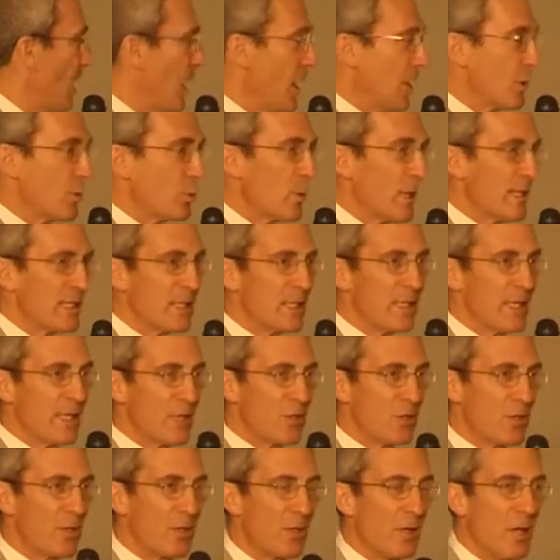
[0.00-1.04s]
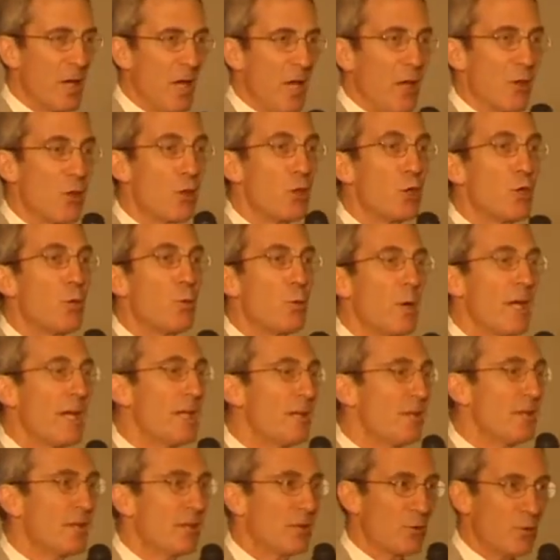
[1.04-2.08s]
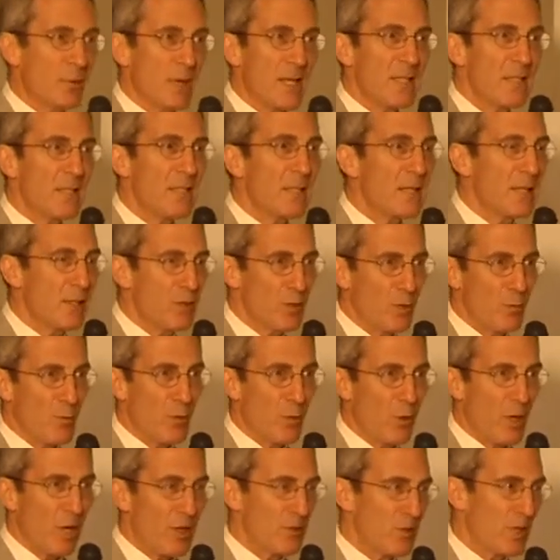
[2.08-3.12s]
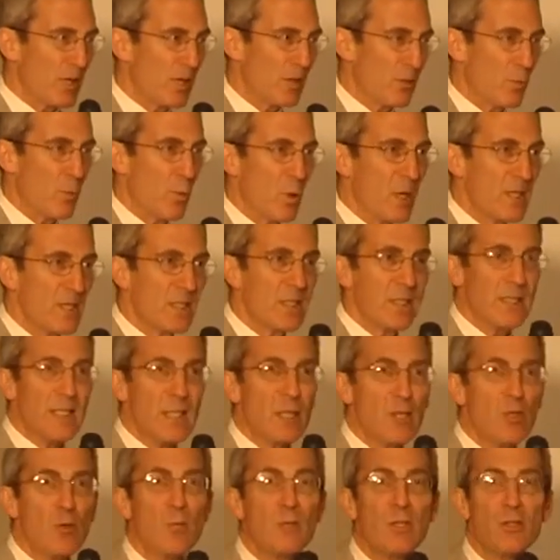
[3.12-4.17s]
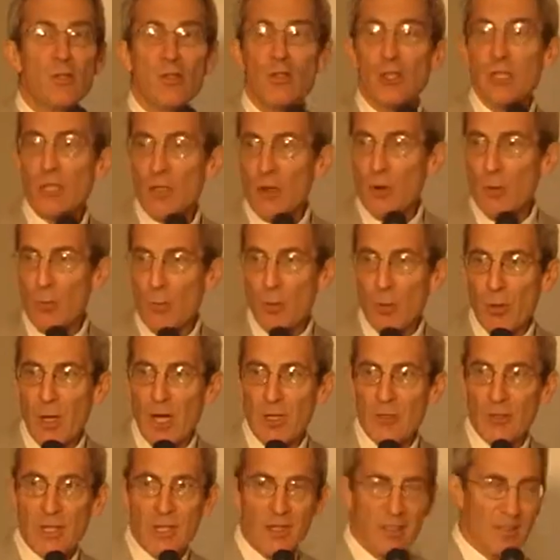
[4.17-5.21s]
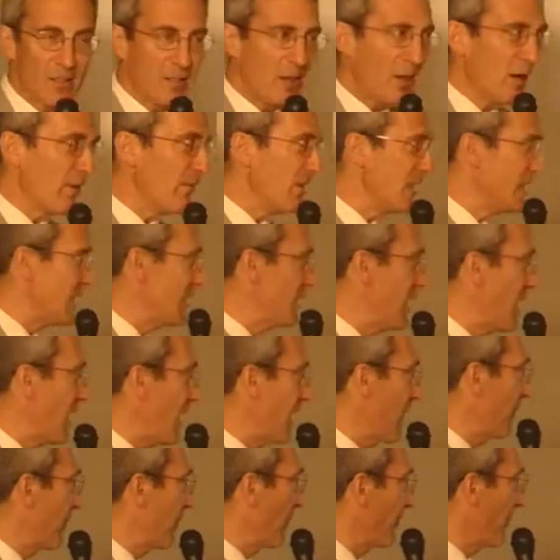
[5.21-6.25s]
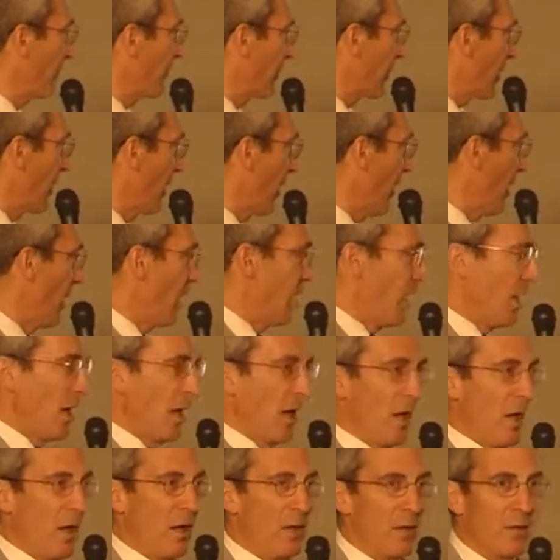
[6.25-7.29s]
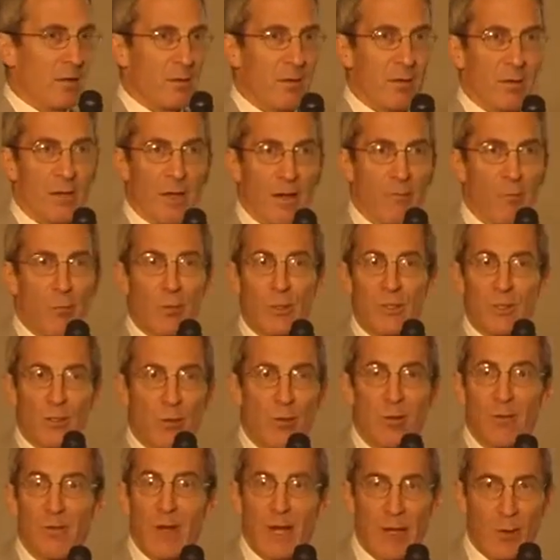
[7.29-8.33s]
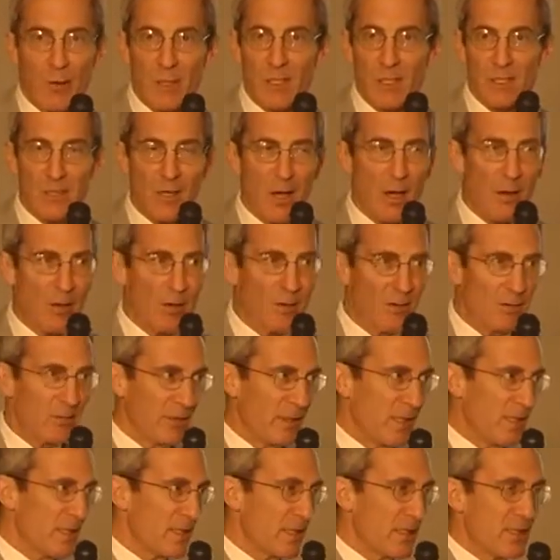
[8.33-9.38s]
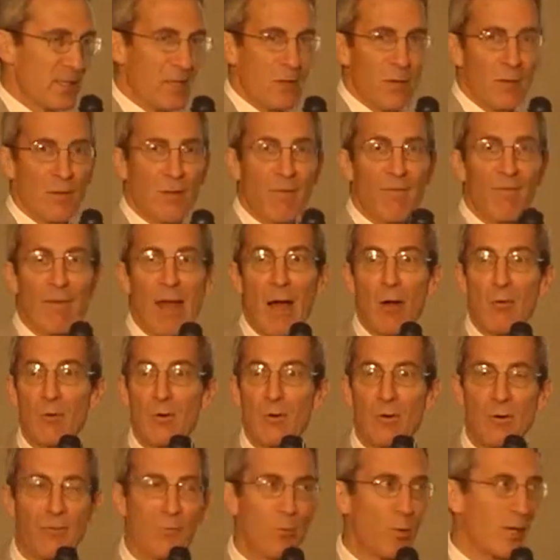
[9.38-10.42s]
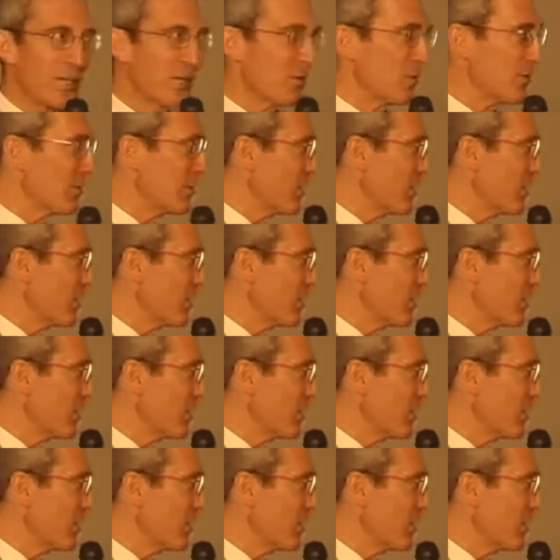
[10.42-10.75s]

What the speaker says: Translation. The great translation project was the Human Genome Project of its day. Everyone's heard of Aristotle. He's considered the founder of Western